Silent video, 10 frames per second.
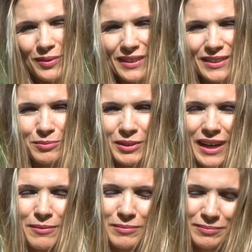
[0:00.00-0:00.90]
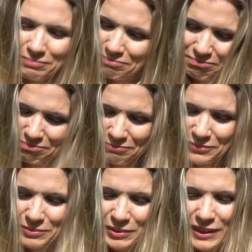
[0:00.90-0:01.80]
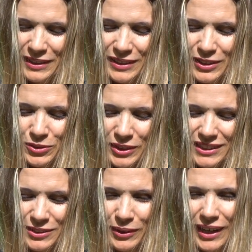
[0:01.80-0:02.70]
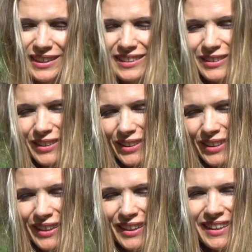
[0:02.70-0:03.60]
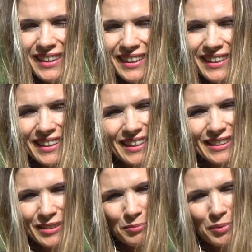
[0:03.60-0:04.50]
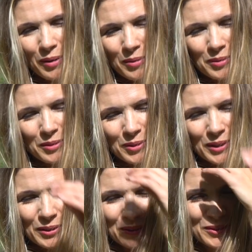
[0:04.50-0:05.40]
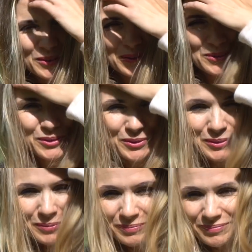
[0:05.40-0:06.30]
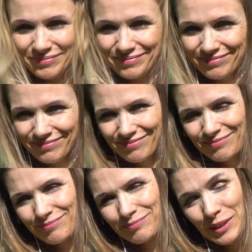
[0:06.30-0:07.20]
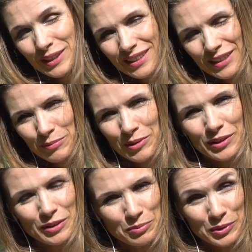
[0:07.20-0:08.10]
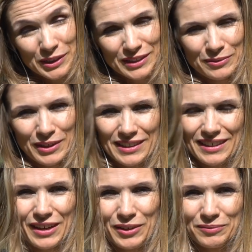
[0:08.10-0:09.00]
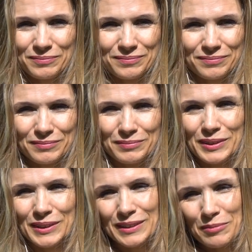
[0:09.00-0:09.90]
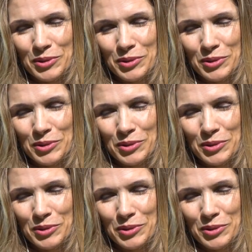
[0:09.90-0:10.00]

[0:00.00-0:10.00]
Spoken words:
this being crazy wild, and probably we are also used to being a little bit under pressure right now, because the